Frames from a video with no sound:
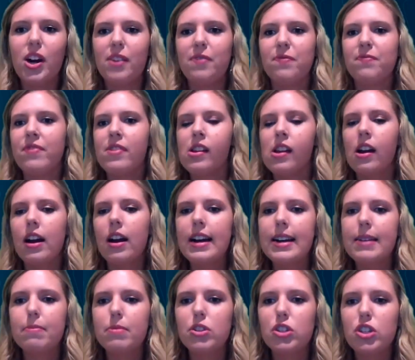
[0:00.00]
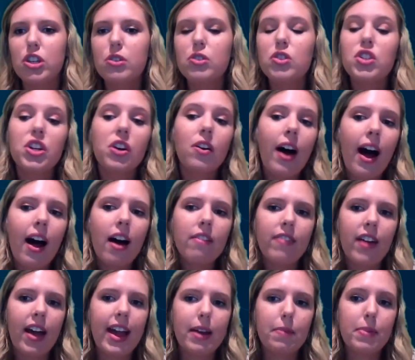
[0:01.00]
Sure. Um, do you still
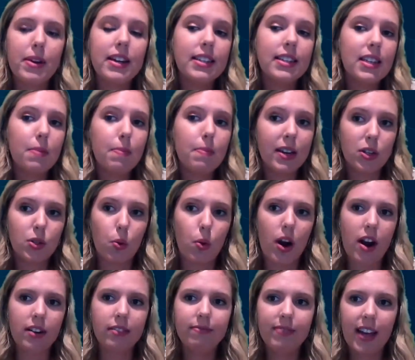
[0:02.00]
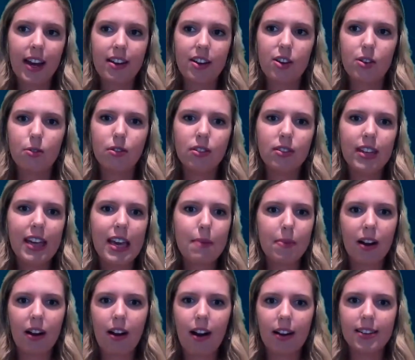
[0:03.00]
have a PT mentor that you
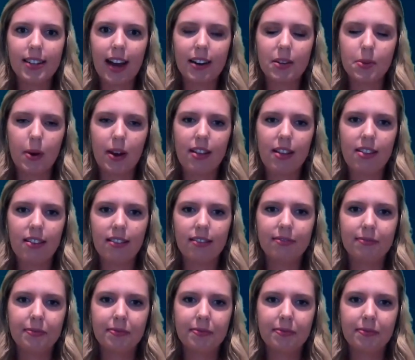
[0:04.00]
keep in contact with?